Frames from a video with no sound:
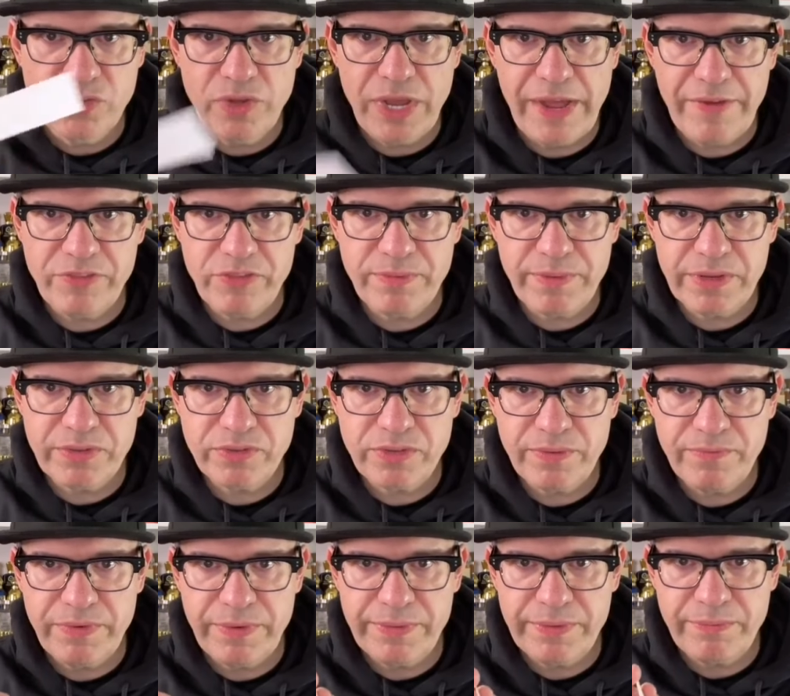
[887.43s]
You have smelled
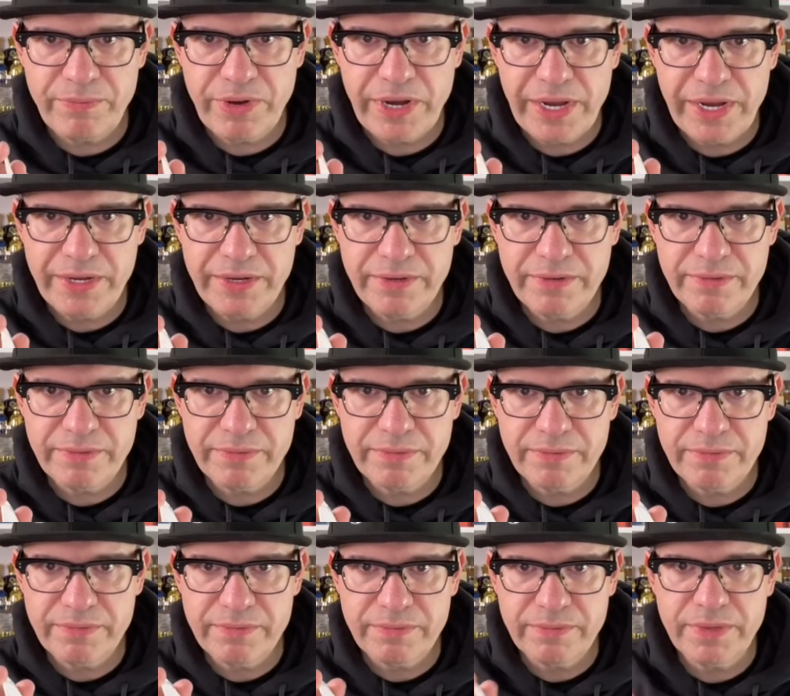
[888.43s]
some from the brand?
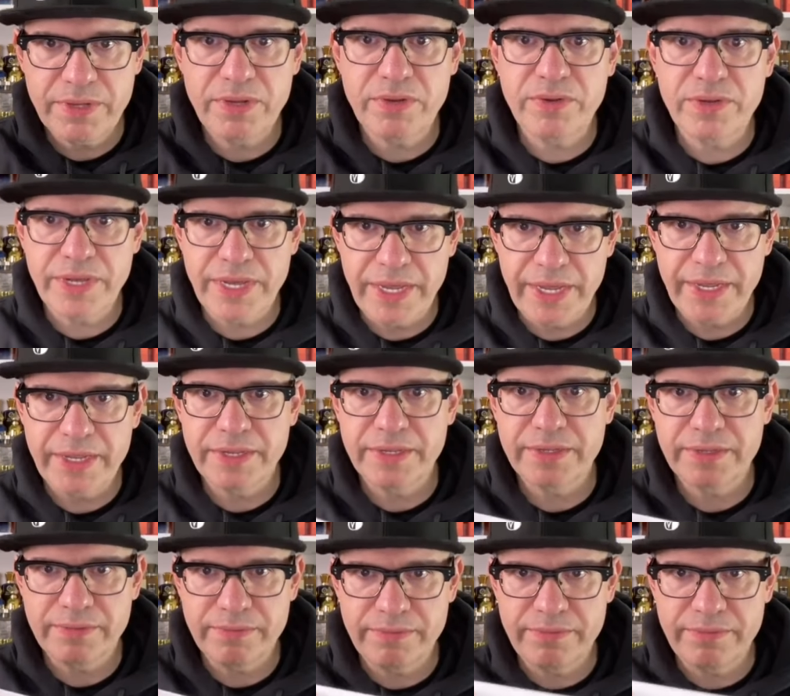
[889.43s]
Okay.